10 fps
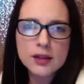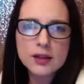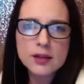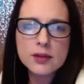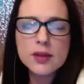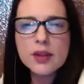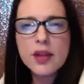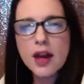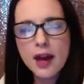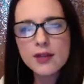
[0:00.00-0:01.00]
with
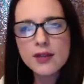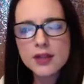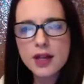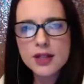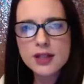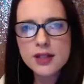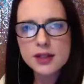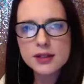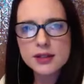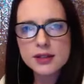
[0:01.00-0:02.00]
advertising,
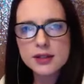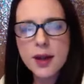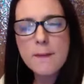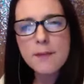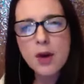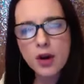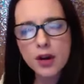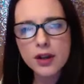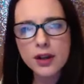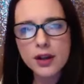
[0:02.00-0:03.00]

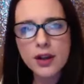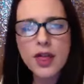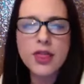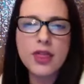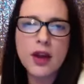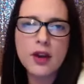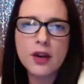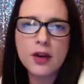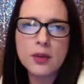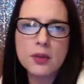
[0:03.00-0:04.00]
marketing
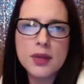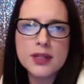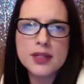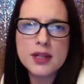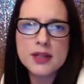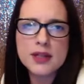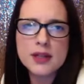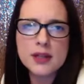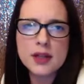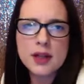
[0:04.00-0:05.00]
their business.
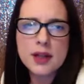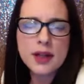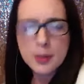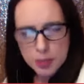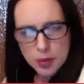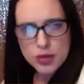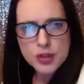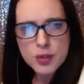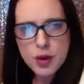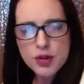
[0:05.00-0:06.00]
They
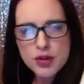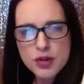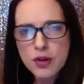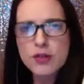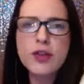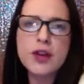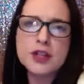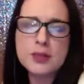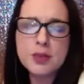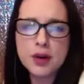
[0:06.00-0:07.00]
boost posts on
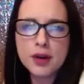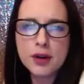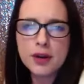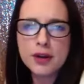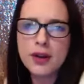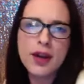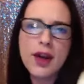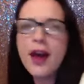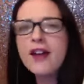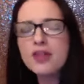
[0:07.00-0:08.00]
Facebook. They
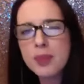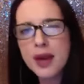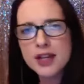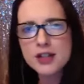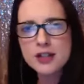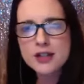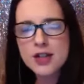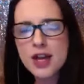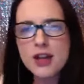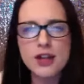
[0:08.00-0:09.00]
have pages.
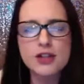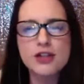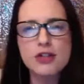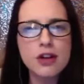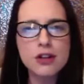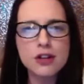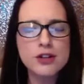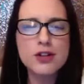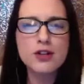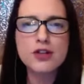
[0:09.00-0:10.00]
They struggle in
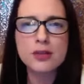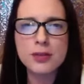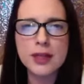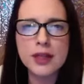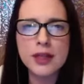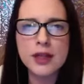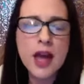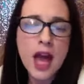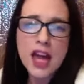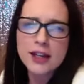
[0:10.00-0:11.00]
social media.
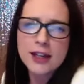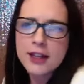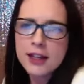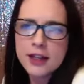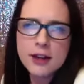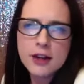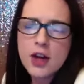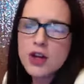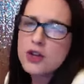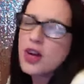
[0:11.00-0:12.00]
And here
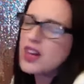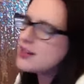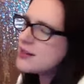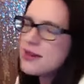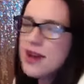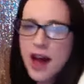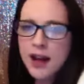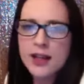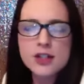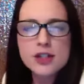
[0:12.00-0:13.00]
you can
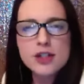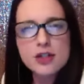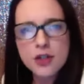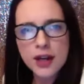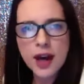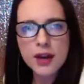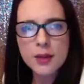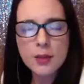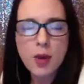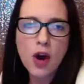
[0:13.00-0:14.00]
knock it straight out of the
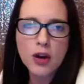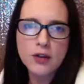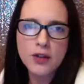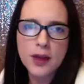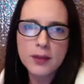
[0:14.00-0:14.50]
park for them